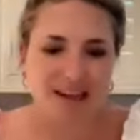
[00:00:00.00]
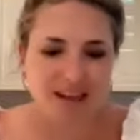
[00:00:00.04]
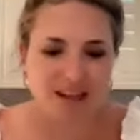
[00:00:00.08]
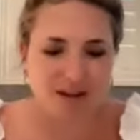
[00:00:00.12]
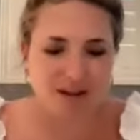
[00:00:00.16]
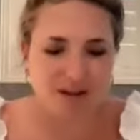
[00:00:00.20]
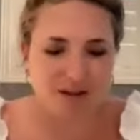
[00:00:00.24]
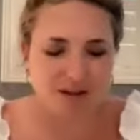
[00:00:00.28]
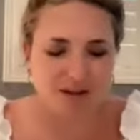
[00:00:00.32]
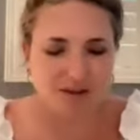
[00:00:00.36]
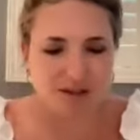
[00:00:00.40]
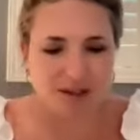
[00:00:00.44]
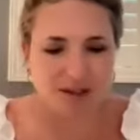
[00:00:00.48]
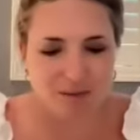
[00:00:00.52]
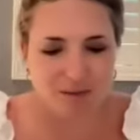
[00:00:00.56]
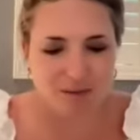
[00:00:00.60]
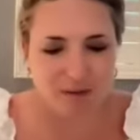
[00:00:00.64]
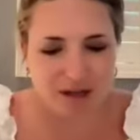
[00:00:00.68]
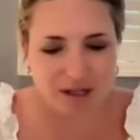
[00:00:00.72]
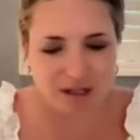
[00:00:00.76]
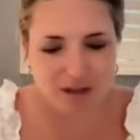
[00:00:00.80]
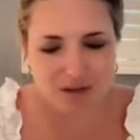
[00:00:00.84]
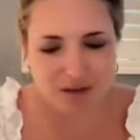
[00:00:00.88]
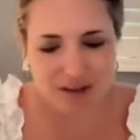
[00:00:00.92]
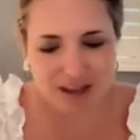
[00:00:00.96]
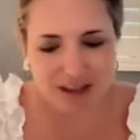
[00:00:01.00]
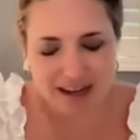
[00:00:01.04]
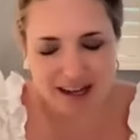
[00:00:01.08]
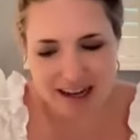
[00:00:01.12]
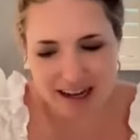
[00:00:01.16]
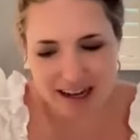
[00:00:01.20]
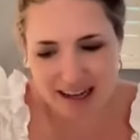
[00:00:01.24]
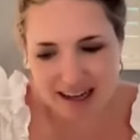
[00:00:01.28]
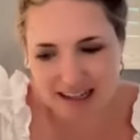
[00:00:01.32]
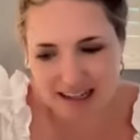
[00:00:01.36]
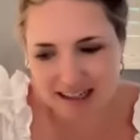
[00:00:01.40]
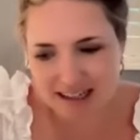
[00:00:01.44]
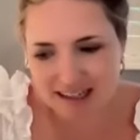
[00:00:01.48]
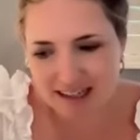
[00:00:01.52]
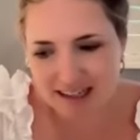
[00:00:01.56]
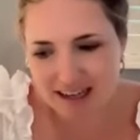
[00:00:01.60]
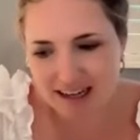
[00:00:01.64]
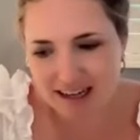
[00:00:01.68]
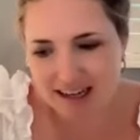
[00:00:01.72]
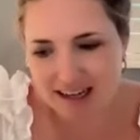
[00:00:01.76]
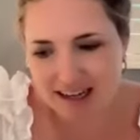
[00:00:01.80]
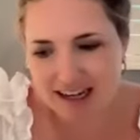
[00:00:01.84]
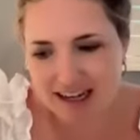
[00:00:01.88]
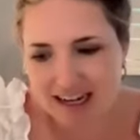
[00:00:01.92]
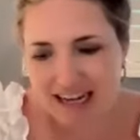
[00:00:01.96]
Thank you so much for that. And
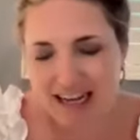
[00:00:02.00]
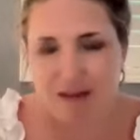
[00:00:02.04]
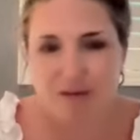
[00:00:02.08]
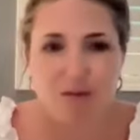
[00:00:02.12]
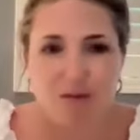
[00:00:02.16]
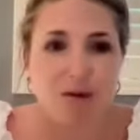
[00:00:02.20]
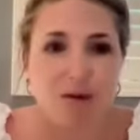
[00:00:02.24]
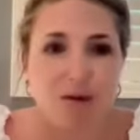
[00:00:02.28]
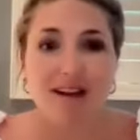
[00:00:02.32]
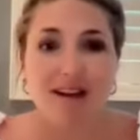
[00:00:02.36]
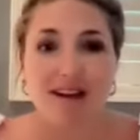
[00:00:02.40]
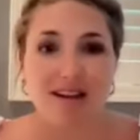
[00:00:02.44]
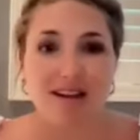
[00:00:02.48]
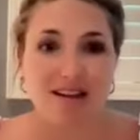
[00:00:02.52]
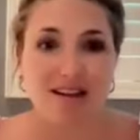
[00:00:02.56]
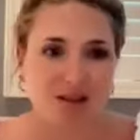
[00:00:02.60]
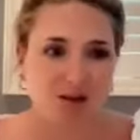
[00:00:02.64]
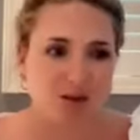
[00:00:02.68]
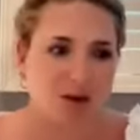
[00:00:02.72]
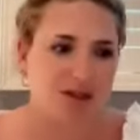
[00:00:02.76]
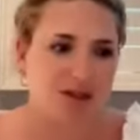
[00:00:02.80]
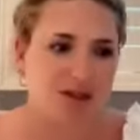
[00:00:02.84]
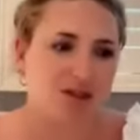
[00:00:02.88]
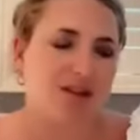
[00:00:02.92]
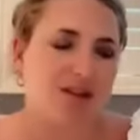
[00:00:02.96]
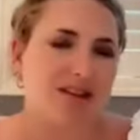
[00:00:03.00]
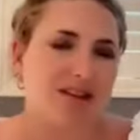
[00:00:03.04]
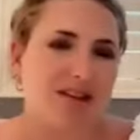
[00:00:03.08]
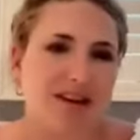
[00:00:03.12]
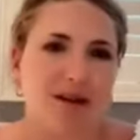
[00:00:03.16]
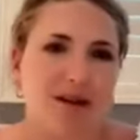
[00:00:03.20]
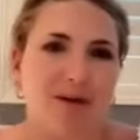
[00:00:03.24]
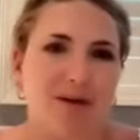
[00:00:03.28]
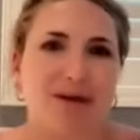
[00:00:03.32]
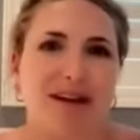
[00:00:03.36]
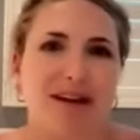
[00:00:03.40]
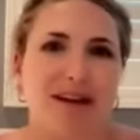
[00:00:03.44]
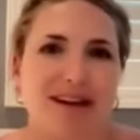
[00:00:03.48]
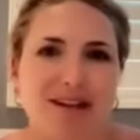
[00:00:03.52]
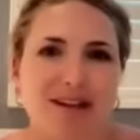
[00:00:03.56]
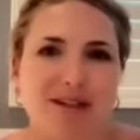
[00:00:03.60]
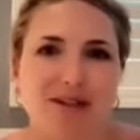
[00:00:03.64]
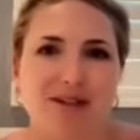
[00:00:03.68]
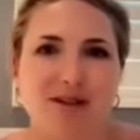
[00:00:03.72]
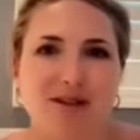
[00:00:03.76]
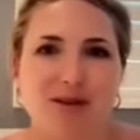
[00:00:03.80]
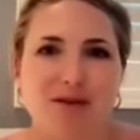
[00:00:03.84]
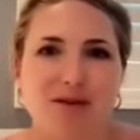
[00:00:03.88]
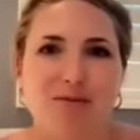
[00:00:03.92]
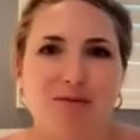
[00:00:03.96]
I have one last question that I would like
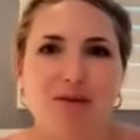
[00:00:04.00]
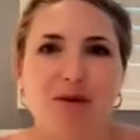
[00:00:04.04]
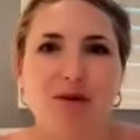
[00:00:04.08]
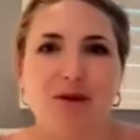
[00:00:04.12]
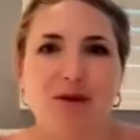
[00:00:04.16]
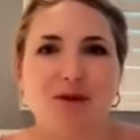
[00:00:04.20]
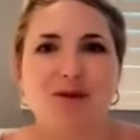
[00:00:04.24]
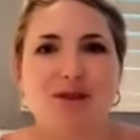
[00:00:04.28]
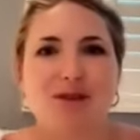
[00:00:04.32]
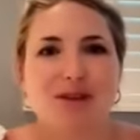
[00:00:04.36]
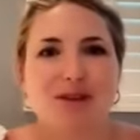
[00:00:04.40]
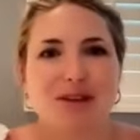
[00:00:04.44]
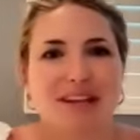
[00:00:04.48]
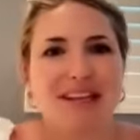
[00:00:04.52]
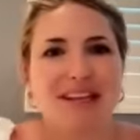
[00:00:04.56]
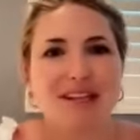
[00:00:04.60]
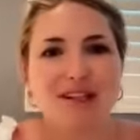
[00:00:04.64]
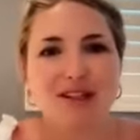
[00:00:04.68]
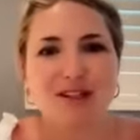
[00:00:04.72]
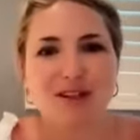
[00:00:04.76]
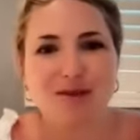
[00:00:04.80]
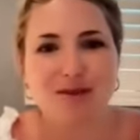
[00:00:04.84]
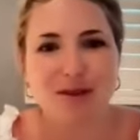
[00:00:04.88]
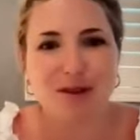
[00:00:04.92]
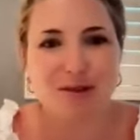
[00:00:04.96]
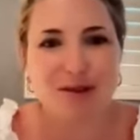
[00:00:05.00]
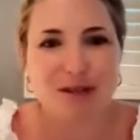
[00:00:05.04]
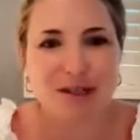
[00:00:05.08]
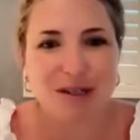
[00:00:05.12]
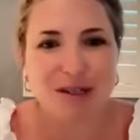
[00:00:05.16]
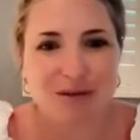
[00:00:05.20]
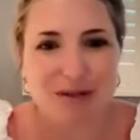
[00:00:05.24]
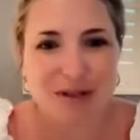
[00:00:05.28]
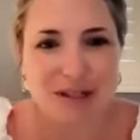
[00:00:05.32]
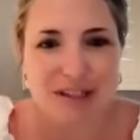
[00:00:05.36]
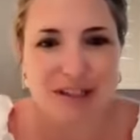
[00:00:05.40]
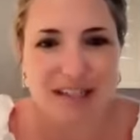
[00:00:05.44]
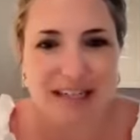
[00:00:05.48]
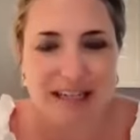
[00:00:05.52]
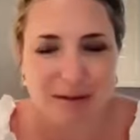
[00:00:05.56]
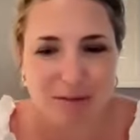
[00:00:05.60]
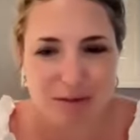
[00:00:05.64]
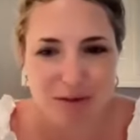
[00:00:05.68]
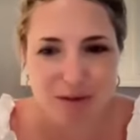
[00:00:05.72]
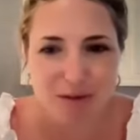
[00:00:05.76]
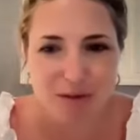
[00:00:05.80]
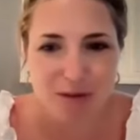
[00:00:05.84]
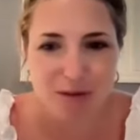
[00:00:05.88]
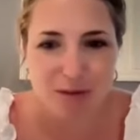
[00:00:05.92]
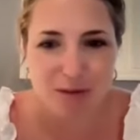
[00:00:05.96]
to put to each of you individually
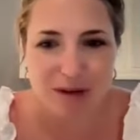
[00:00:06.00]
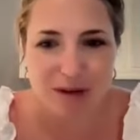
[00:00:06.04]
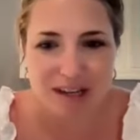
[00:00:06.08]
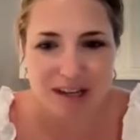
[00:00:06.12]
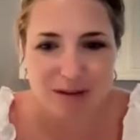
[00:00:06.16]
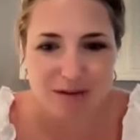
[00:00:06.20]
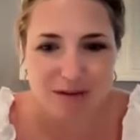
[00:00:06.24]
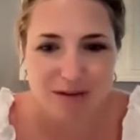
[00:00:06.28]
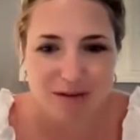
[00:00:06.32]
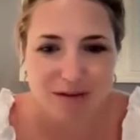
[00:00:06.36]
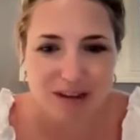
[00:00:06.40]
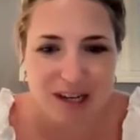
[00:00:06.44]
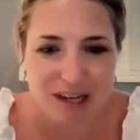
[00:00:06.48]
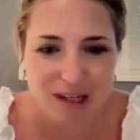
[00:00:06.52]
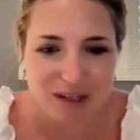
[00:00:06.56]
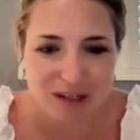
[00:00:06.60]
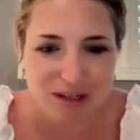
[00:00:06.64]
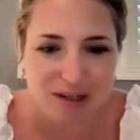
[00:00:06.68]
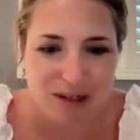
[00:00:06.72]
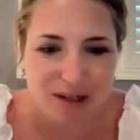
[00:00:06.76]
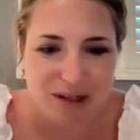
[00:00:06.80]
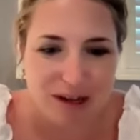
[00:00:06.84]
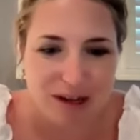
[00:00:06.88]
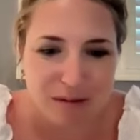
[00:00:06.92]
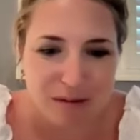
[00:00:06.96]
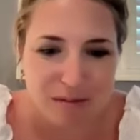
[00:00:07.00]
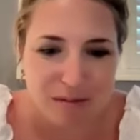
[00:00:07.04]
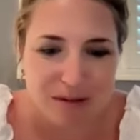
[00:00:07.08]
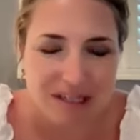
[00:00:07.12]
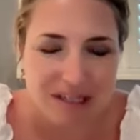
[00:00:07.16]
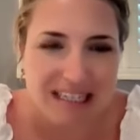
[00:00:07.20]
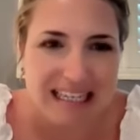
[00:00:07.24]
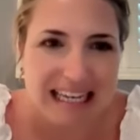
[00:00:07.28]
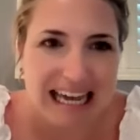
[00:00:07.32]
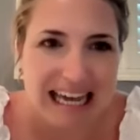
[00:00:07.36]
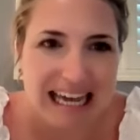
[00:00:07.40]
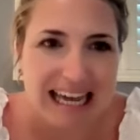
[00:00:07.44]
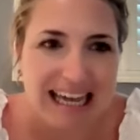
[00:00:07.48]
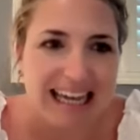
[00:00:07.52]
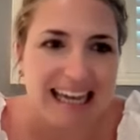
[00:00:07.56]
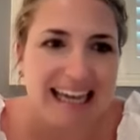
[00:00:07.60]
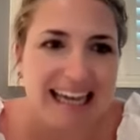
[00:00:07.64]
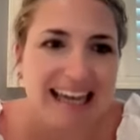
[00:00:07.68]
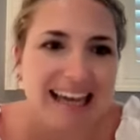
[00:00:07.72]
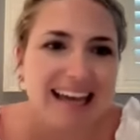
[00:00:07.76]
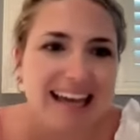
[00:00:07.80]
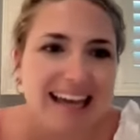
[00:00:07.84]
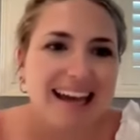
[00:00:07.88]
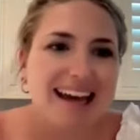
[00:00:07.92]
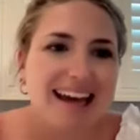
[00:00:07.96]
before we finish up
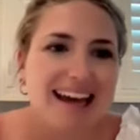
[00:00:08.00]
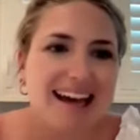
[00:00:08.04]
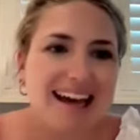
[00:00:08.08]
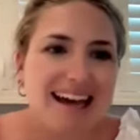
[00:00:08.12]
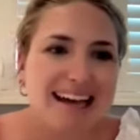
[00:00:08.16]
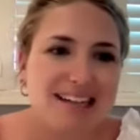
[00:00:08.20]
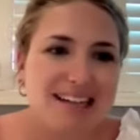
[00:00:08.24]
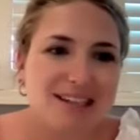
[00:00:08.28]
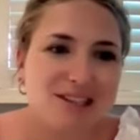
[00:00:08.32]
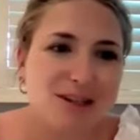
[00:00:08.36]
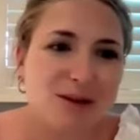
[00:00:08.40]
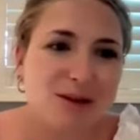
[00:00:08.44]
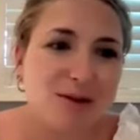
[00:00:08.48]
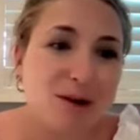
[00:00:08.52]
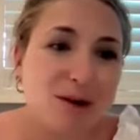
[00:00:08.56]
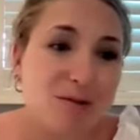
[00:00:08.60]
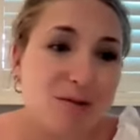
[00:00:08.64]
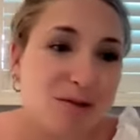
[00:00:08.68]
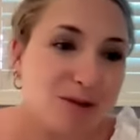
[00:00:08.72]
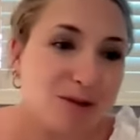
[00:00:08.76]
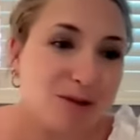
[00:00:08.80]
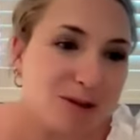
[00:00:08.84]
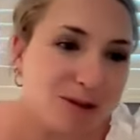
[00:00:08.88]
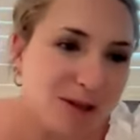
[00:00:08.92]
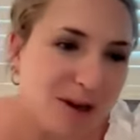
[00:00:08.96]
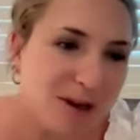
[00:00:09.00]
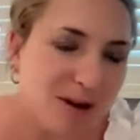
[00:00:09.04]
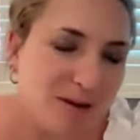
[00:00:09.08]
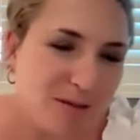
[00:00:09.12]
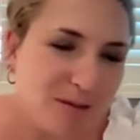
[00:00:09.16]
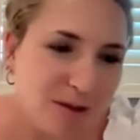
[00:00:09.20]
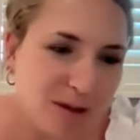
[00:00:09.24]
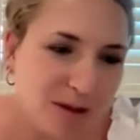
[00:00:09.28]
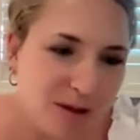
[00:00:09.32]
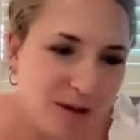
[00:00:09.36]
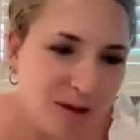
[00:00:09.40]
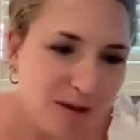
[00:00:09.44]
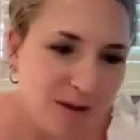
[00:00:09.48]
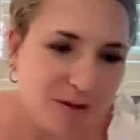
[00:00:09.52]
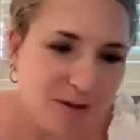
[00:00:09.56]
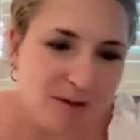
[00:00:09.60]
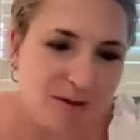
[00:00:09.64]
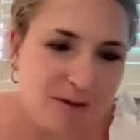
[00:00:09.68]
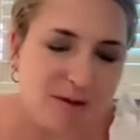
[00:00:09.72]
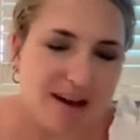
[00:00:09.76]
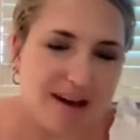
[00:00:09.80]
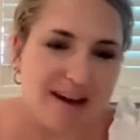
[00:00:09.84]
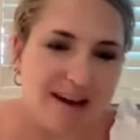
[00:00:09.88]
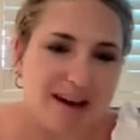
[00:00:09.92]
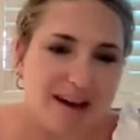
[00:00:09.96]
today. And so I will start with
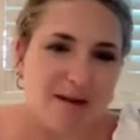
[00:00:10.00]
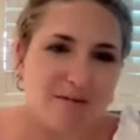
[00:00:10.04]
you,